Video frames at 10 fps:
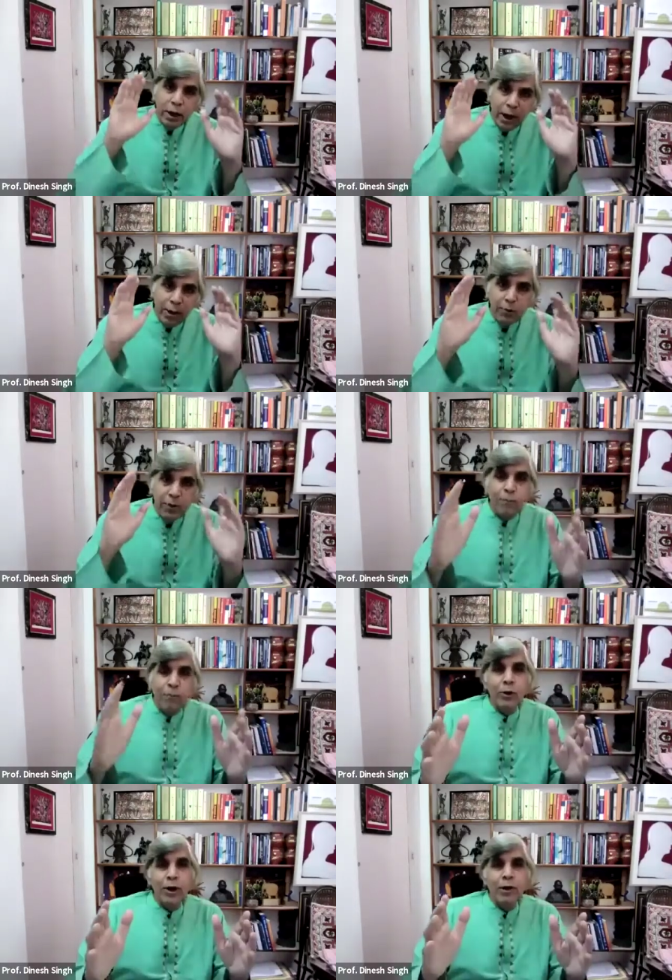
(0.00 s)
Keep them
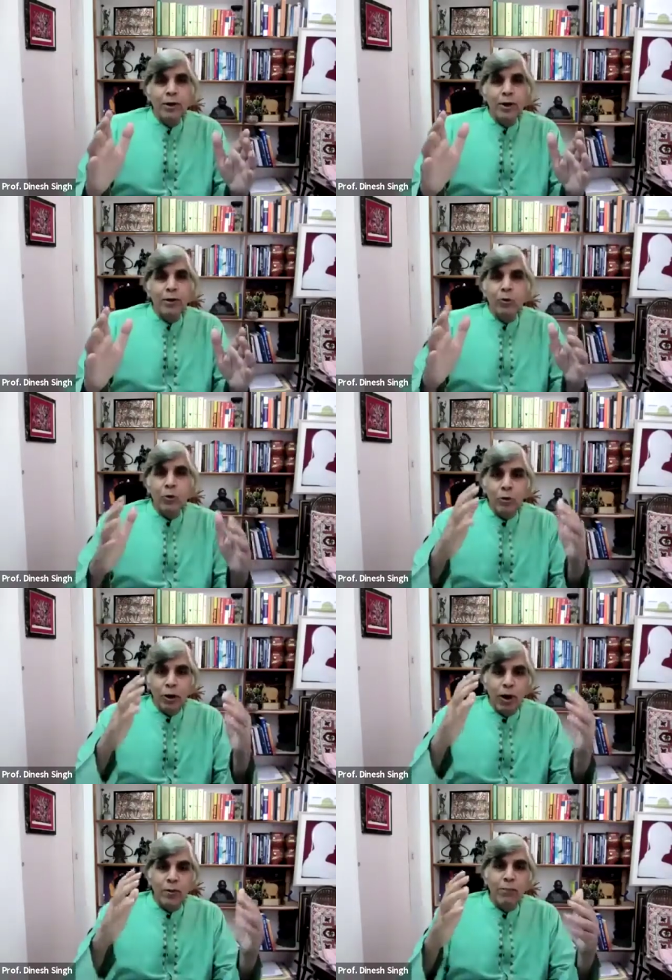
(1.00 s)
protected. Don't
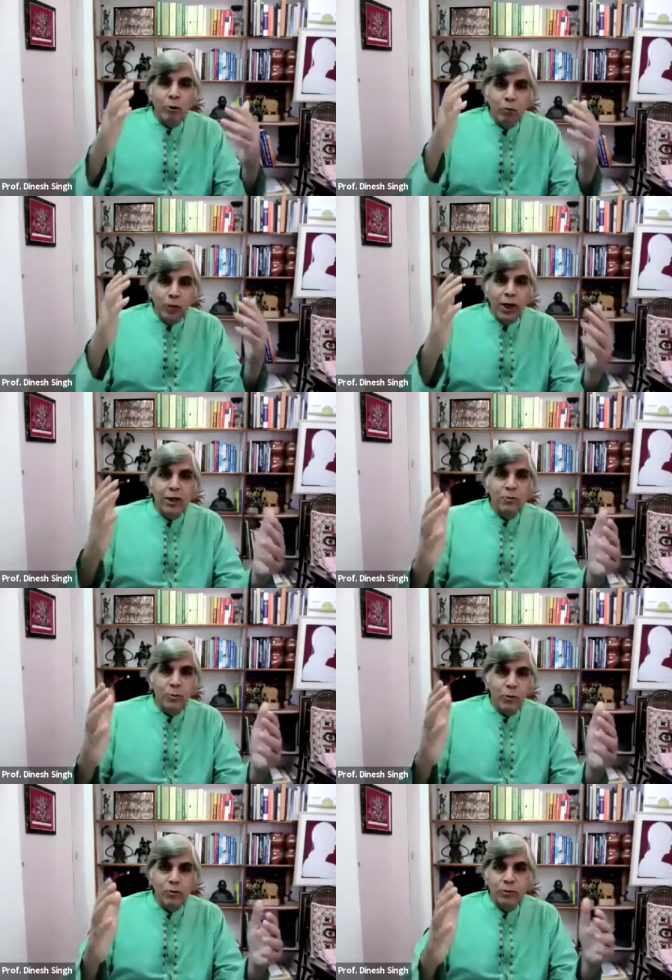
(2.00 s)
allow them to be
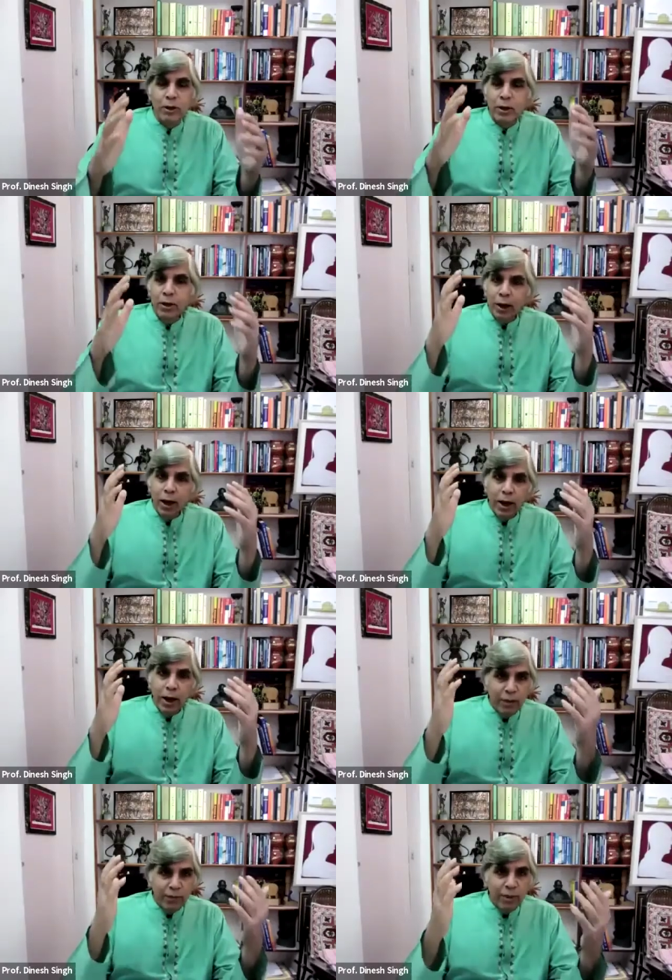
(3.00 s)
exposed.
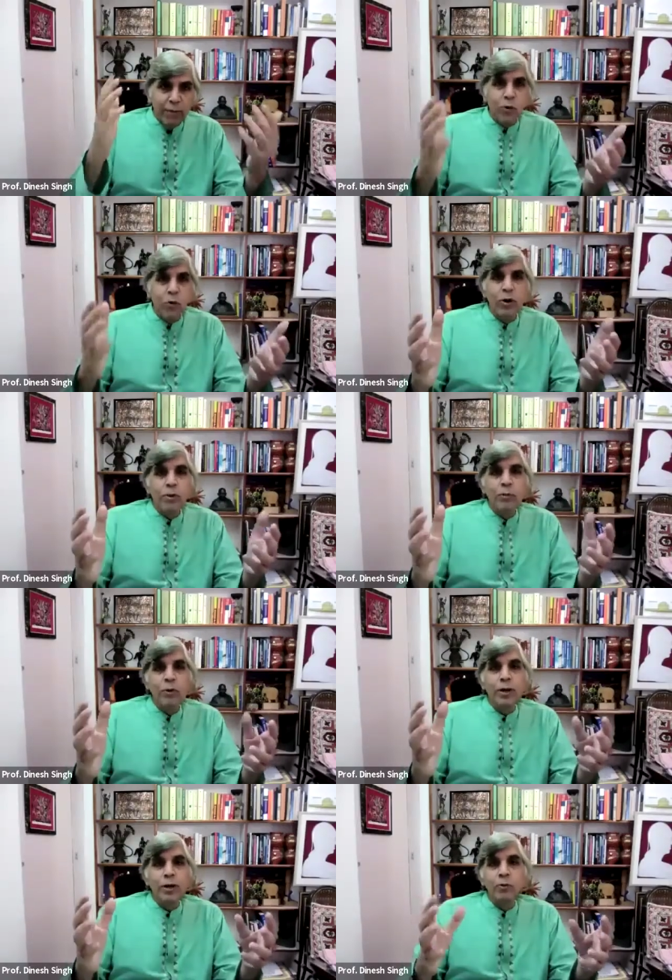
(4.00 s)
And give them good
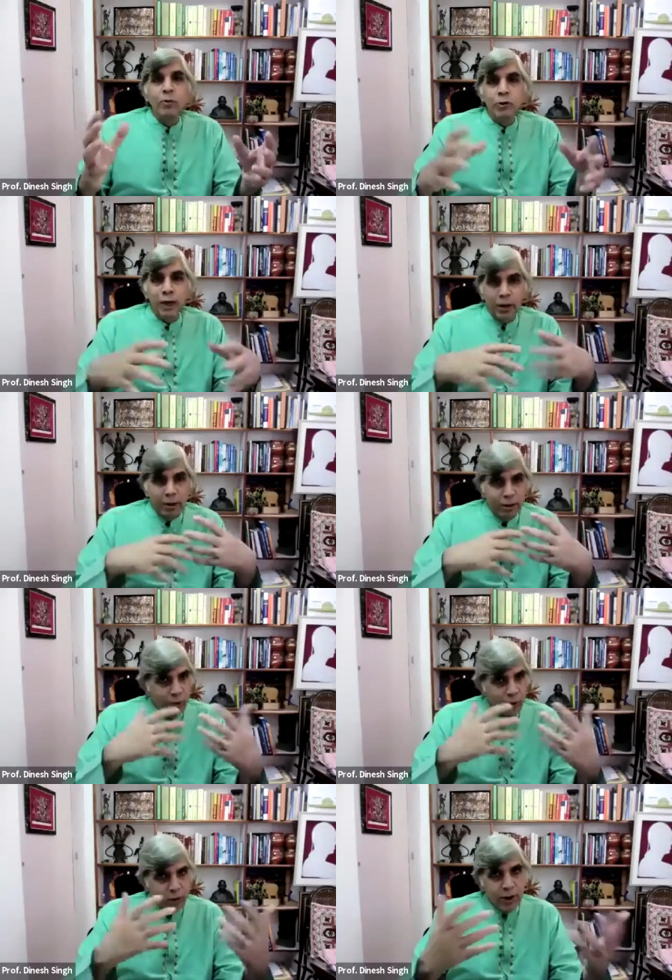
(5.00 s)
immunity boosting,
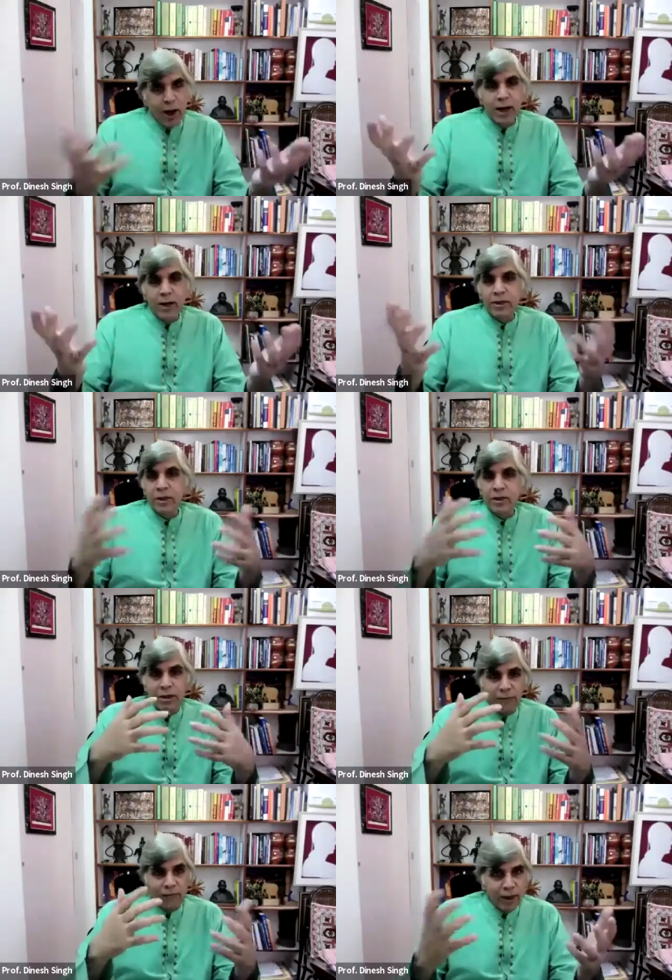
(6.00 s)
diets and
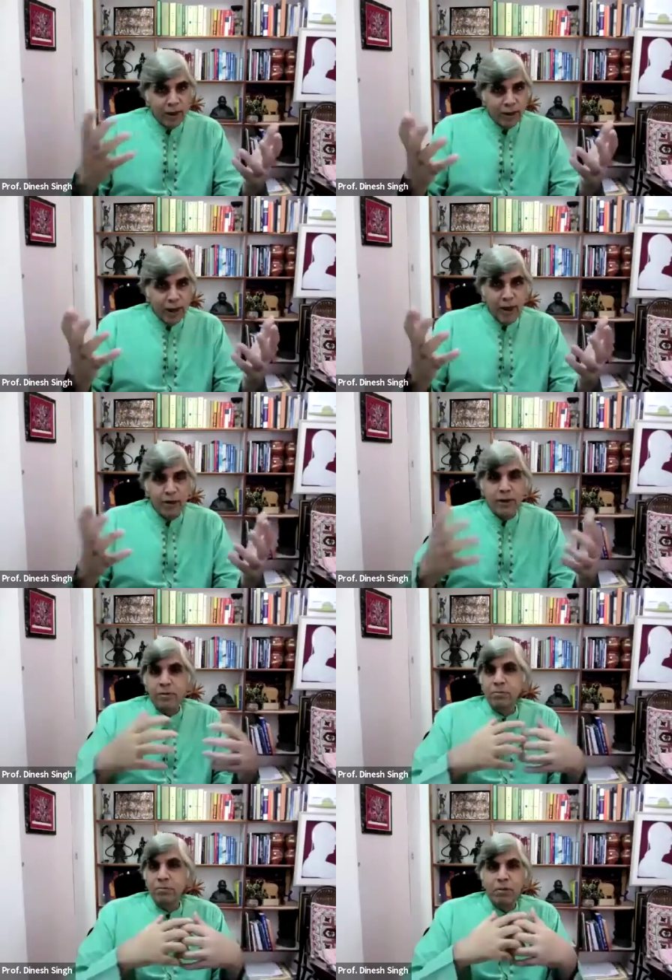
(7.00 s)
stuff like that.
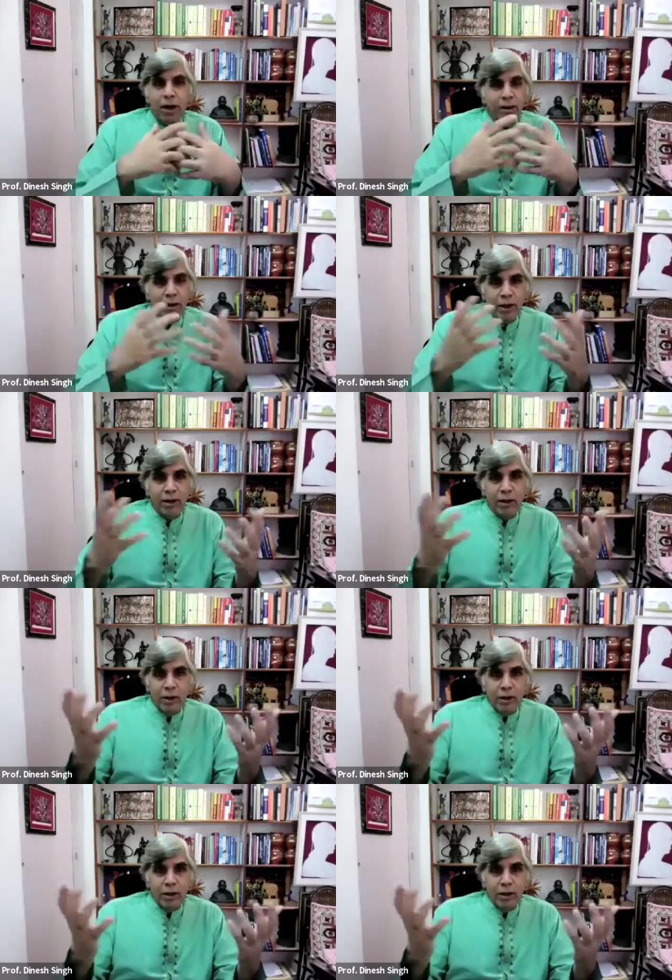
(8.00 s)
And I think,